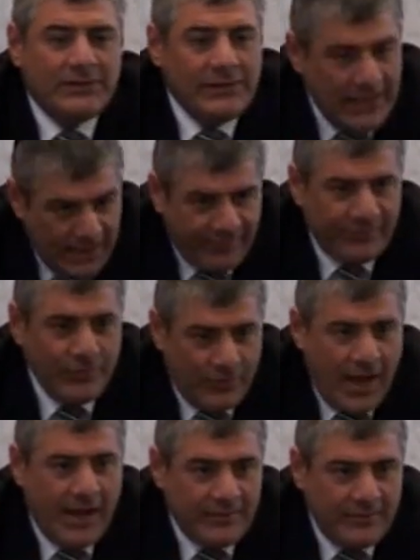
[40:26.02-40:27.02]
Yes, you're
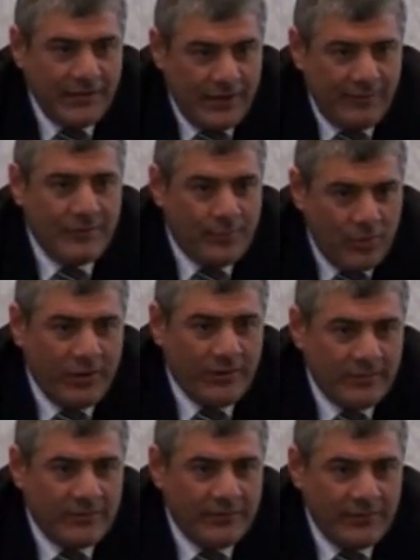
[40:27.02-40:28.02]
right. You have a
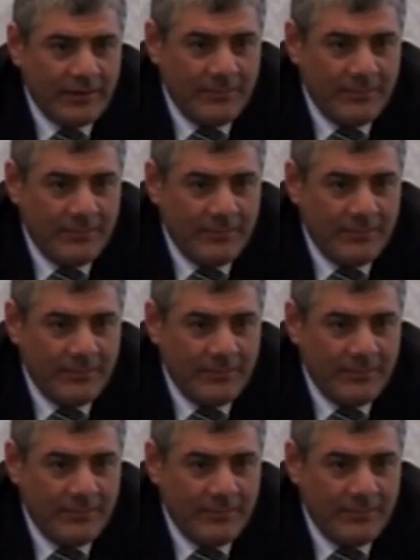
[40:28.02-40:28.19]
point.